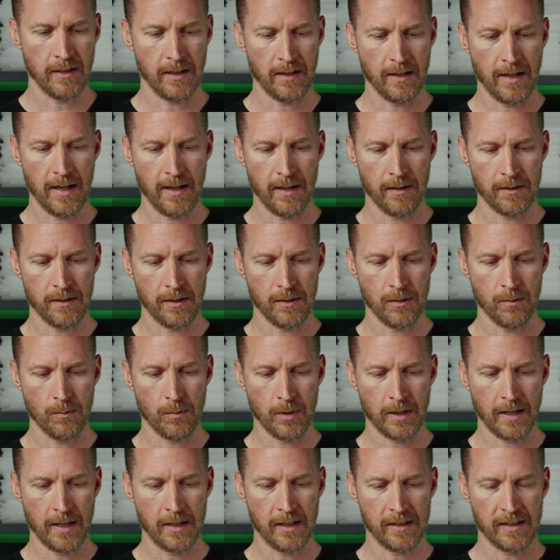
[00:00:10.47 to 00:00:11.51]
and how, you know,
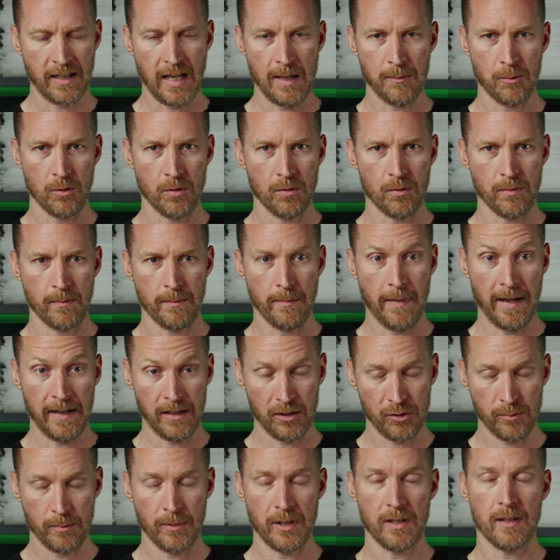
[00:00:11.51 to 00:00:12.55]
what kind of cable
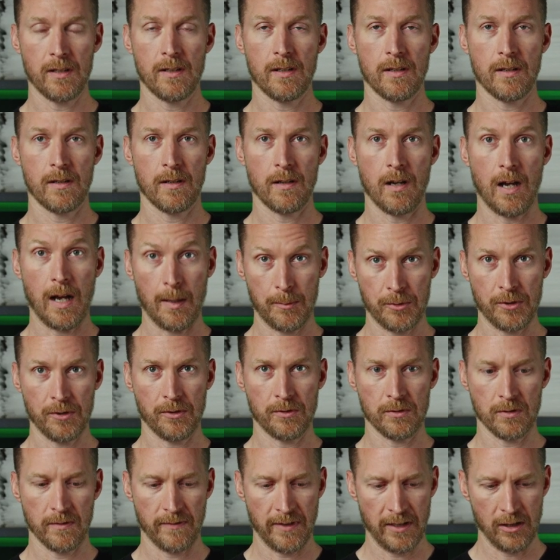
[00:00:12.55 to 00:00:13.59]
management options
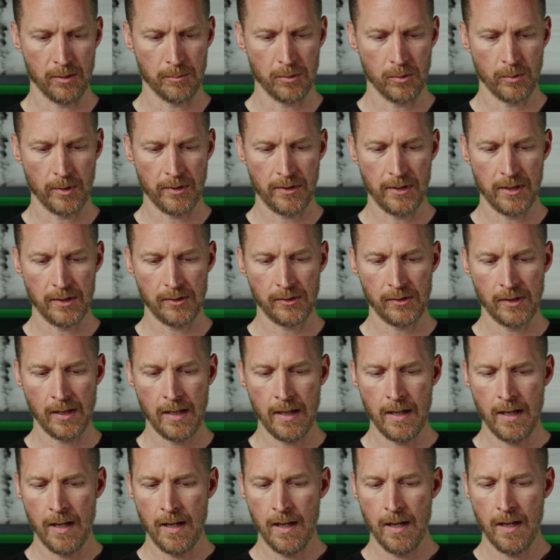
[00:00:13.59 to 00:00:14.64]
are available with this.
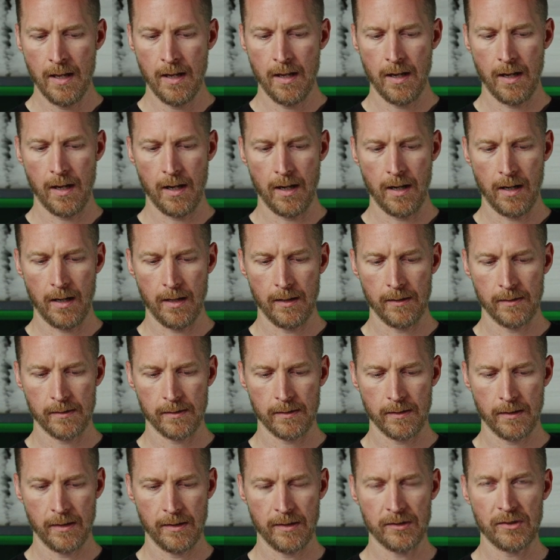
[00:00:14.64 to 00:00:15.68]
Uh,
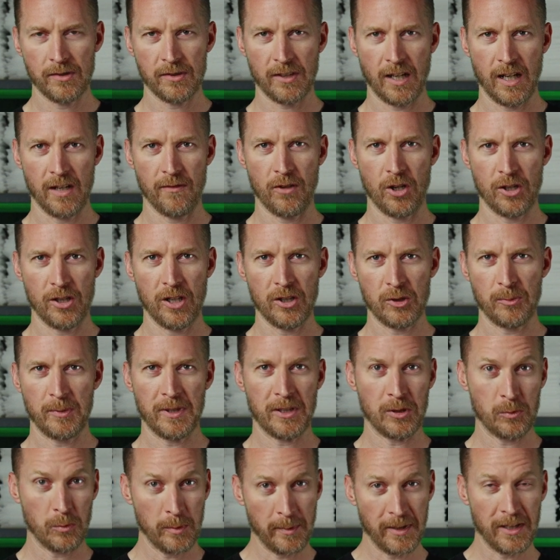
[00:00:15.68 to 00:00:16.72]
and this is kind of on us
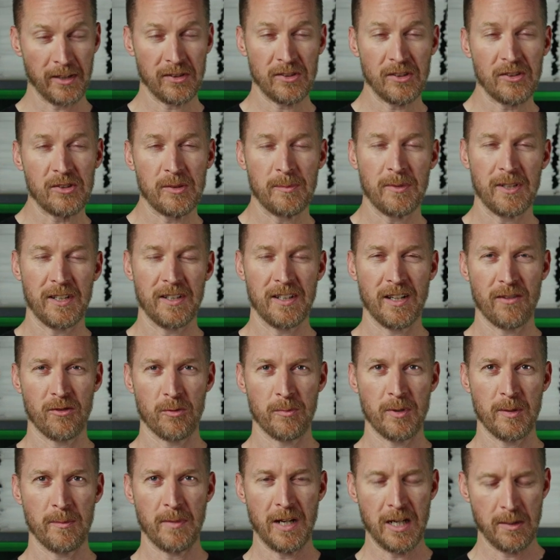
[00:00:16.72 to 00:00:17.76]
because we made a system that had never
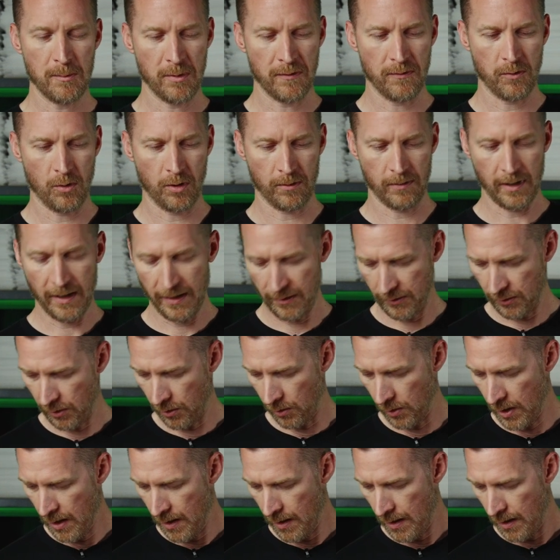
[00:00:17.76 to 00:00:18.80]
been made before, right?
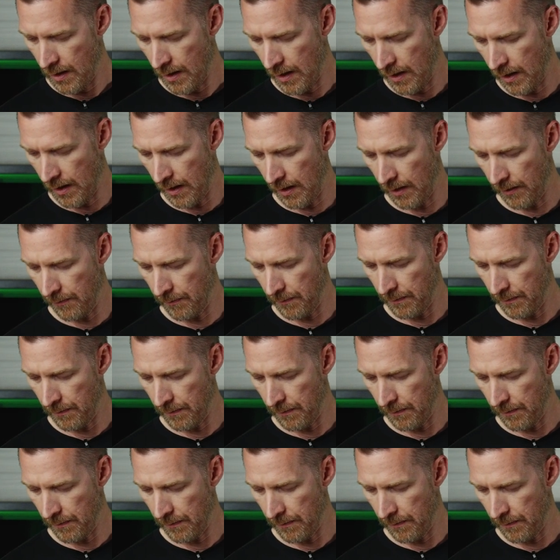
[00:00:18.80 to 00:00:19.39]
So uh,